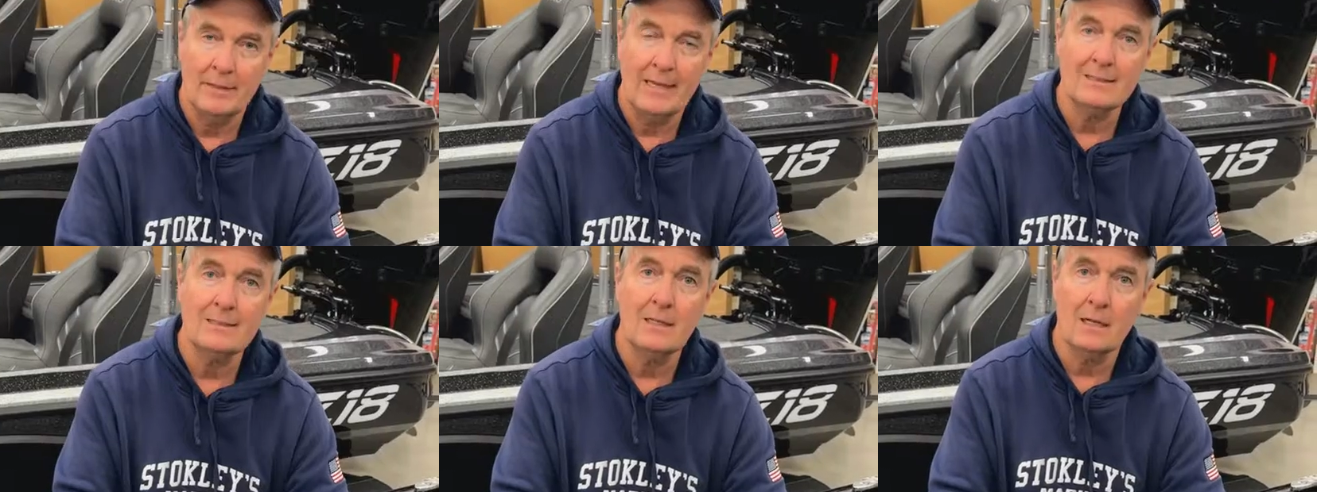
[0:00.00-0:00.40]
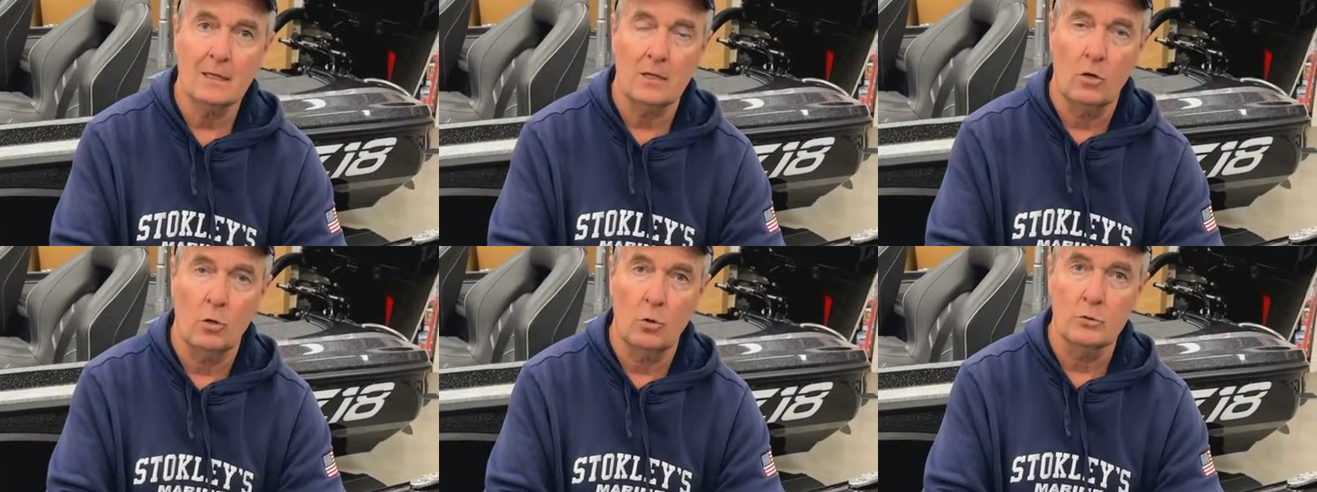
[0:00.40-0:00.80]
that's not
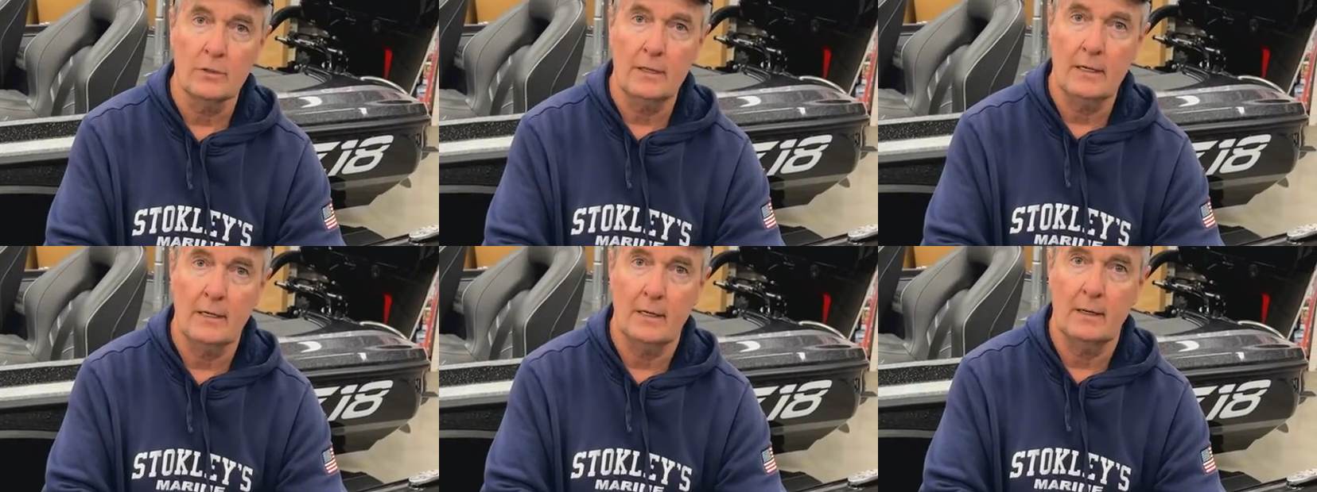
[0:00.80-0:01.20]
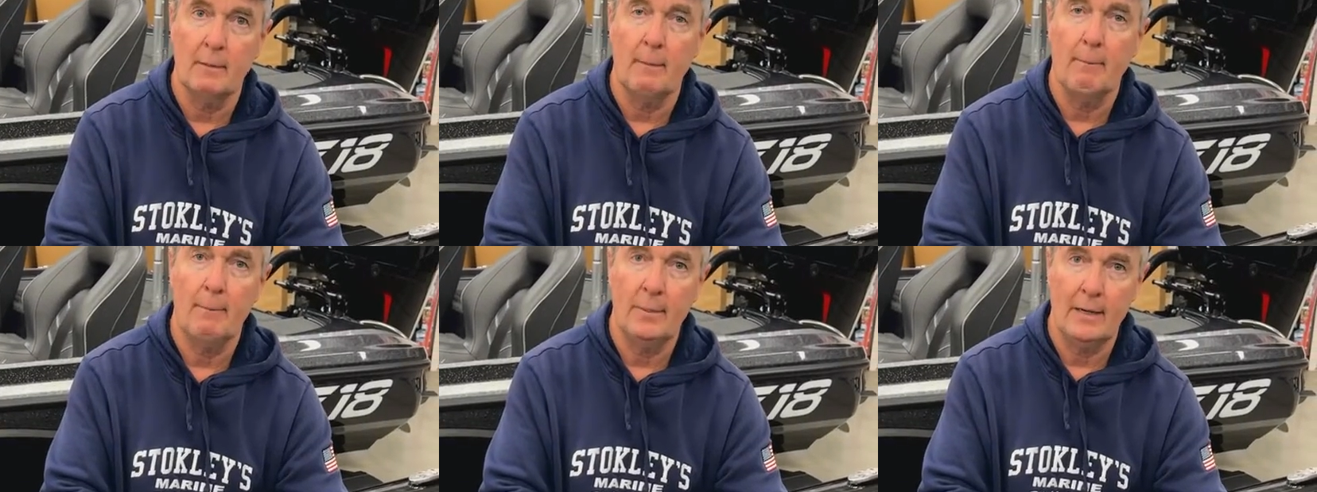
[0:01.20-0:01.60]
going to hold it
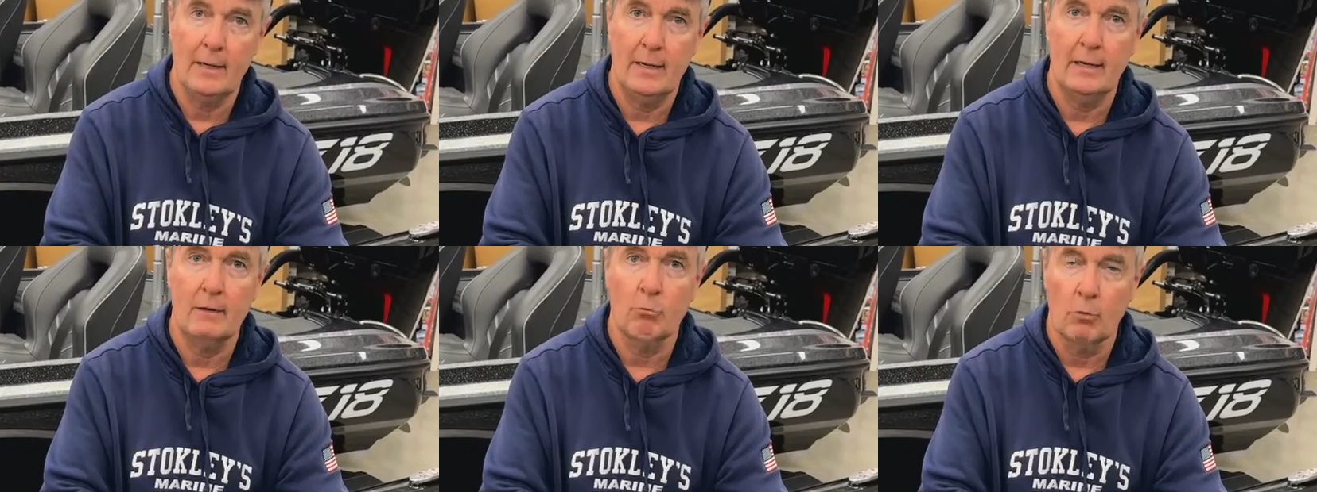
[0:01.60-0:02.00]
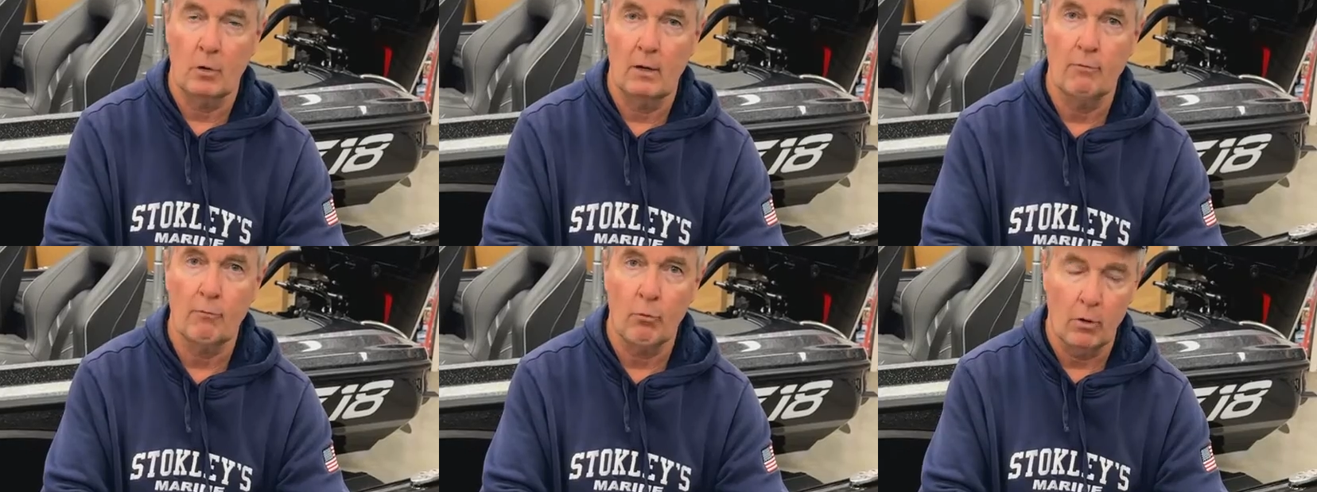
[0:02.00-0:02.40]
in big,
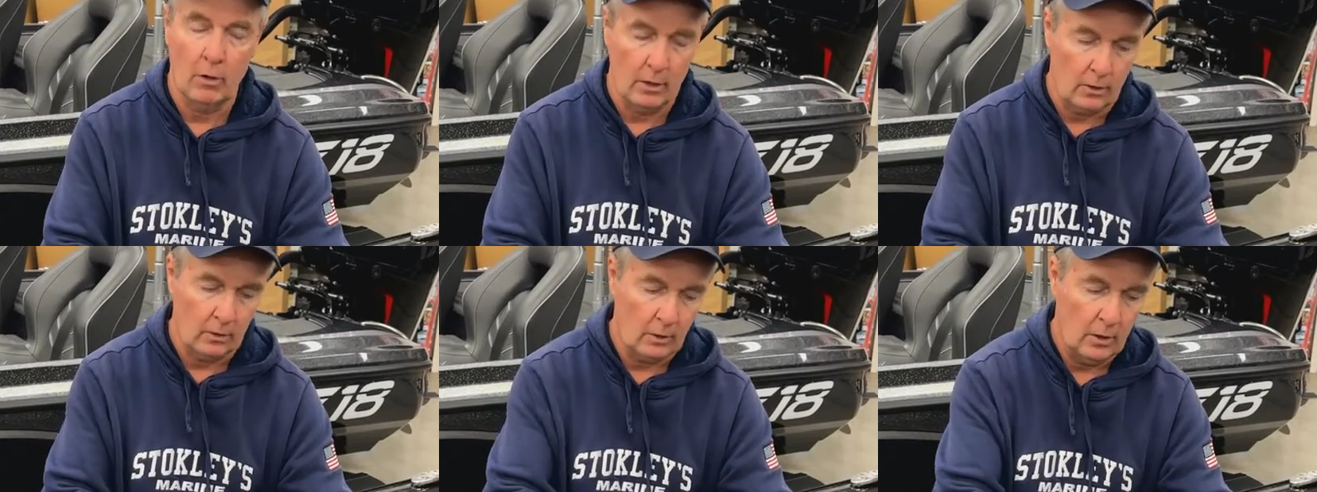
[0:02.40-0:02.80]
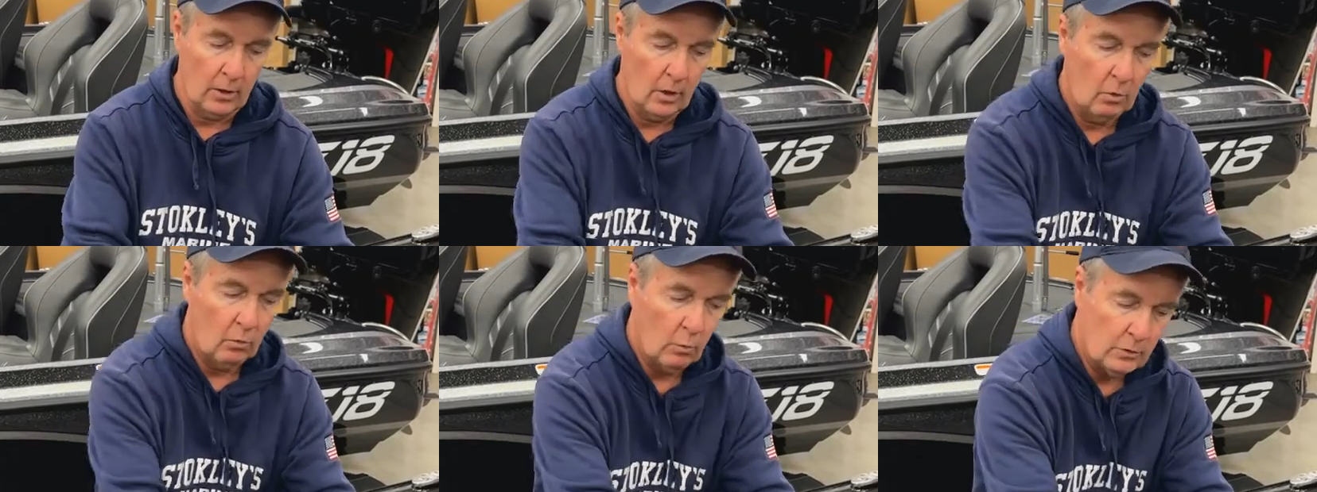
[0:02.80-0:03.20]
rough water.
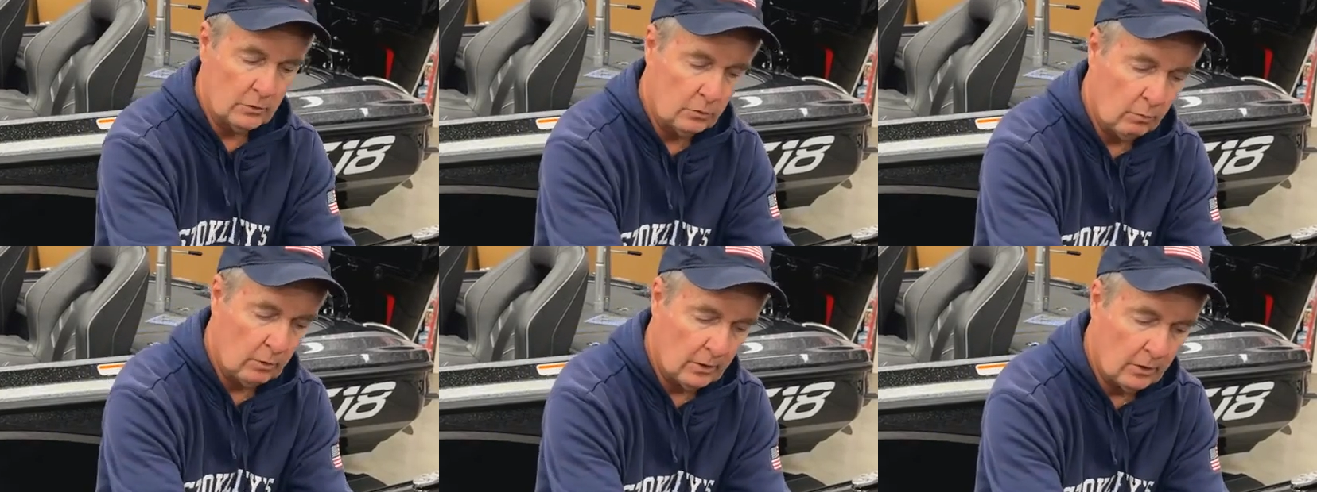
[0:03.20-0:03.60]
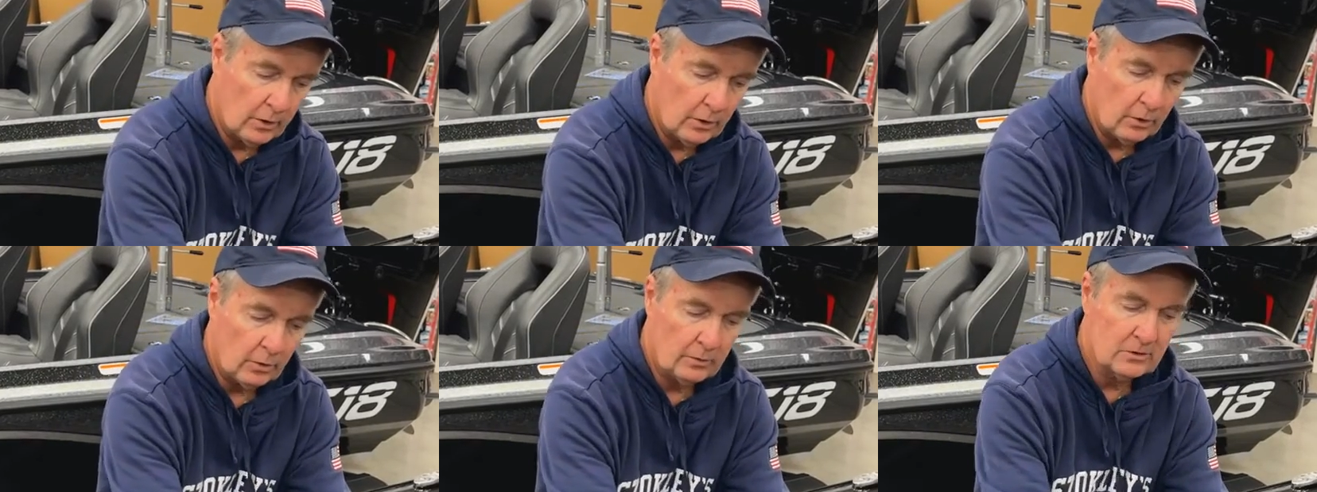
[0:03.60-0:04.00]
What you want to
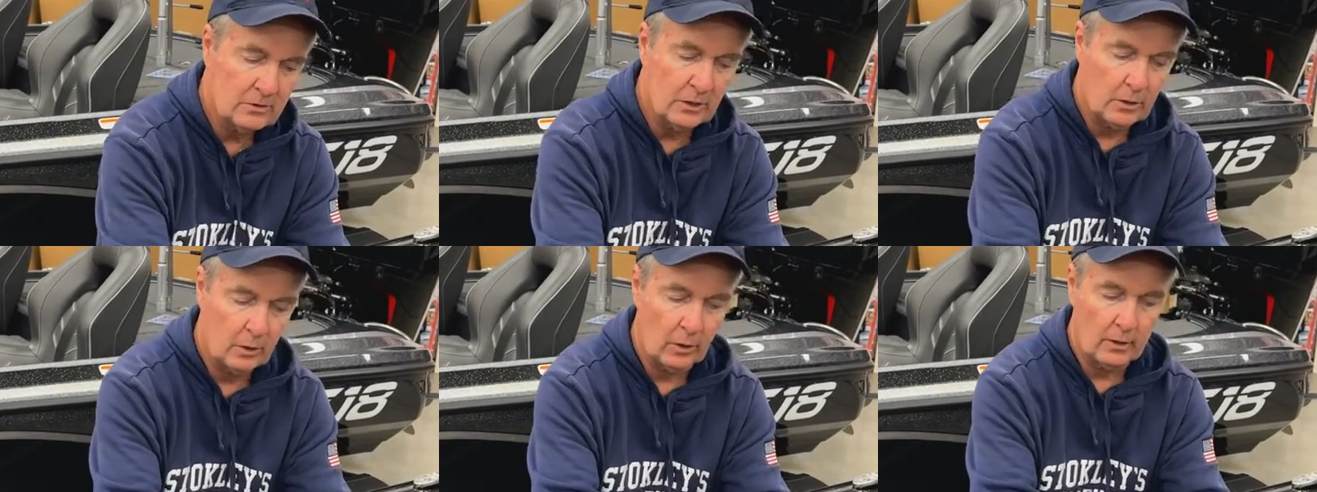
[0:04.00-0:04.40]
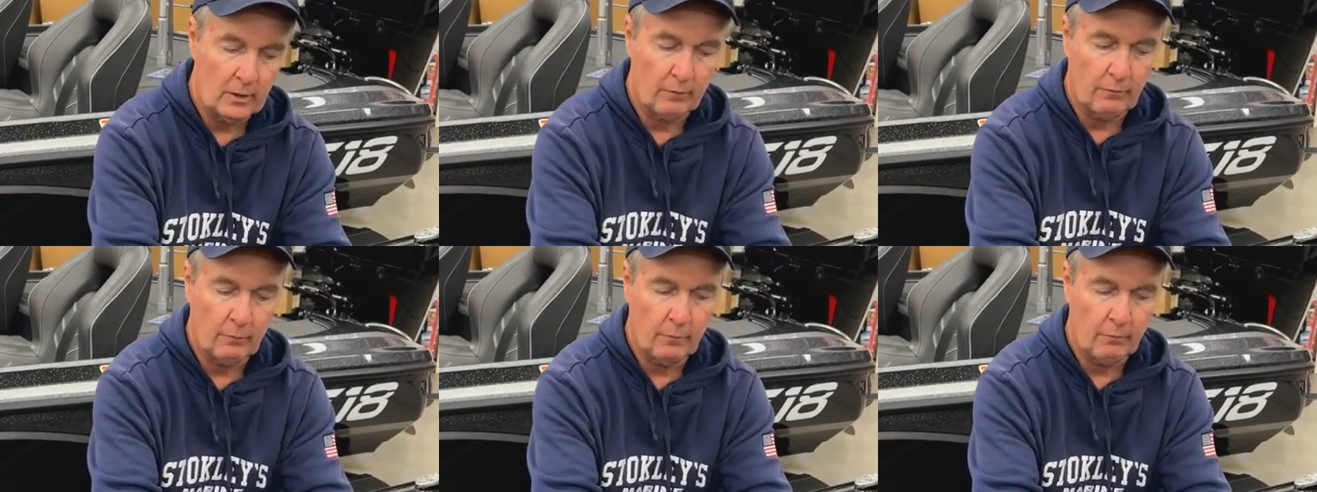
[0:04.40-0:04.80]
do, instead of hooking
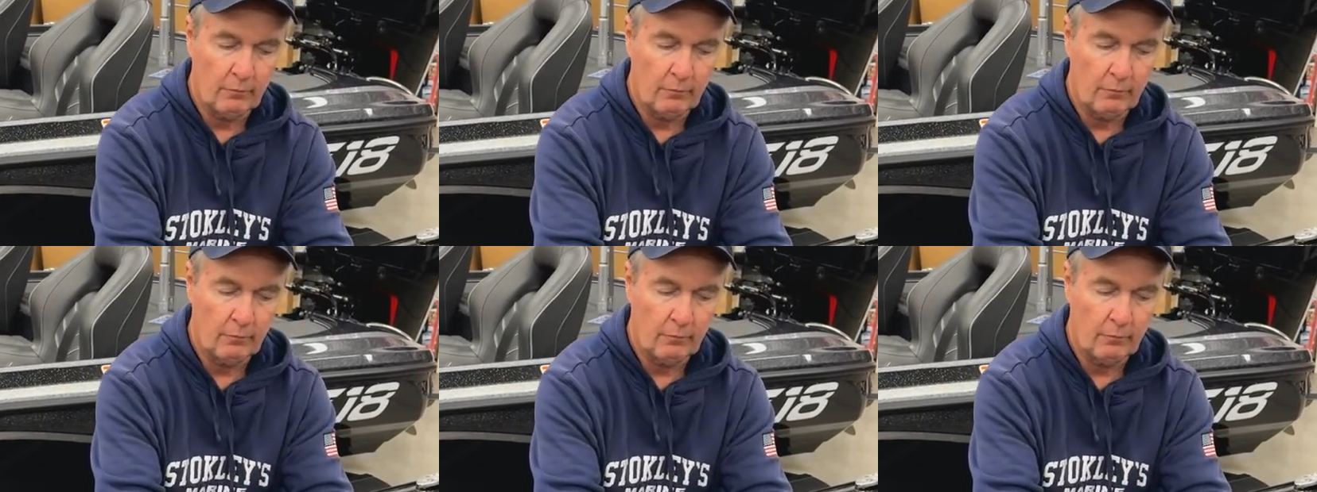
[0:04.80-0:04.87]
it from the